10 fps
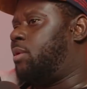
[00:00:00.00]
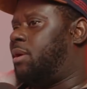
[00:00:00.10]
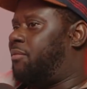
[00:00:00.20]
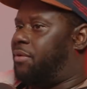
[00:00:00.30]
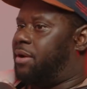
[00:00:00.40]

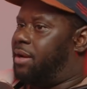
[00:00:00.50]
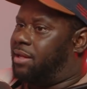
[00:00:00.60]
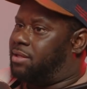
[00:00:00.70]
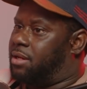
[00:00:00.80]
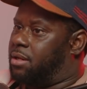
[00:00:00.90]
nothing for the
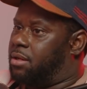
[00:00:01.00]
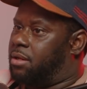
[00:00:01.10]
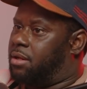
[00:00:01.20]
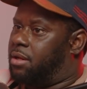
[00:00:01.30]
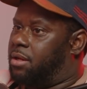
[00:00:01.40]
next nigga
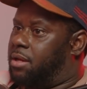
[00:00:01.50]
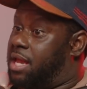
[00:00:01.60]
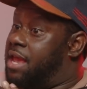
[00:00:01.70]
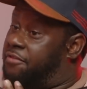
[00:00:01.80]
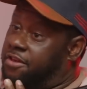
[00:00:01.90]

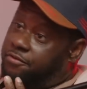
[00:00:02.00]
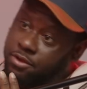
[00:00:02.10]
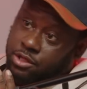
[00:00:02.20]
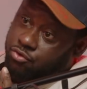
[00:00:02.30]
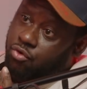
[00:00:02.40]
if he
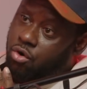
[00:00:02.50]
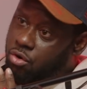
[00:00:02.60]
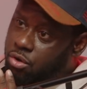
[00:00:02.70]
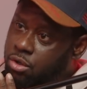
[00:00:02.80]
feel he's wrong.